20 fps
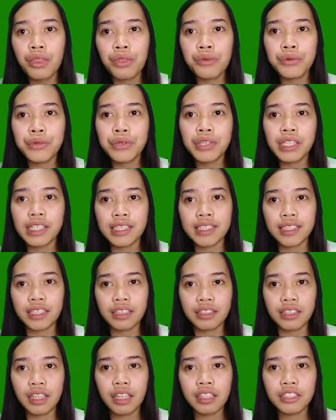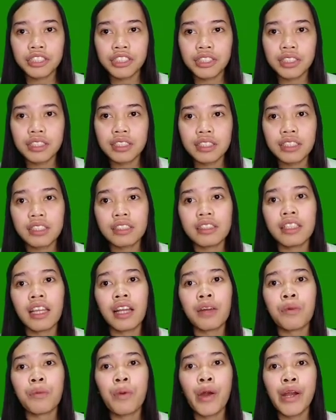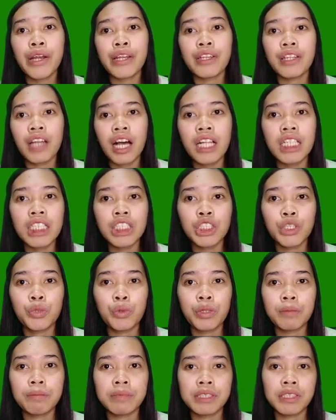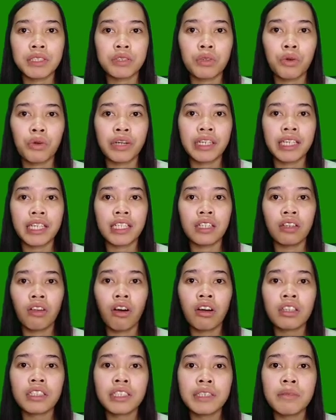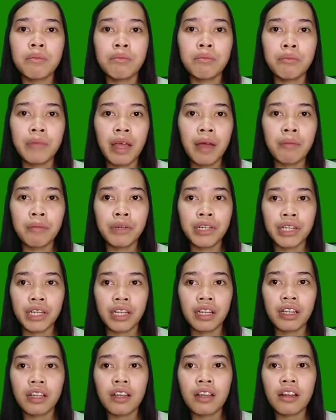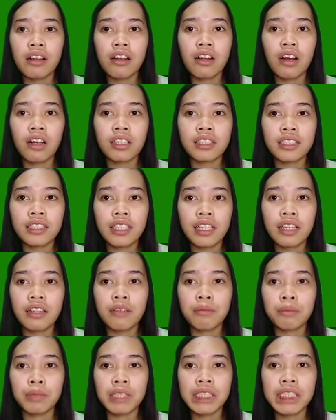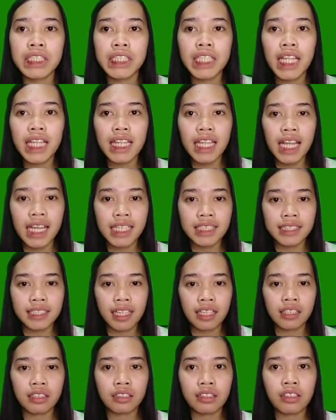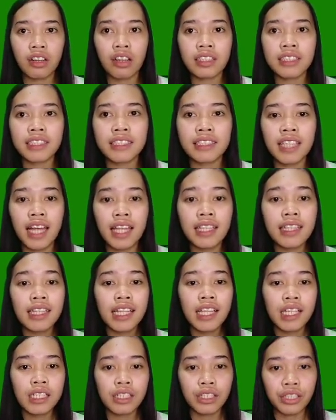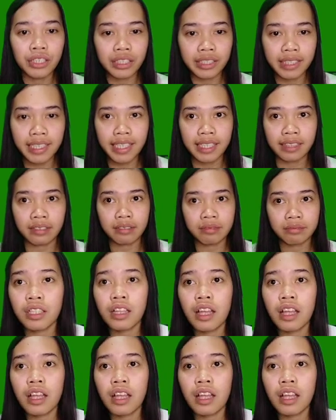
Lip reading: Through these connections, the acquired knowledge will be stored in long-term memory, causing personalized and constant learning.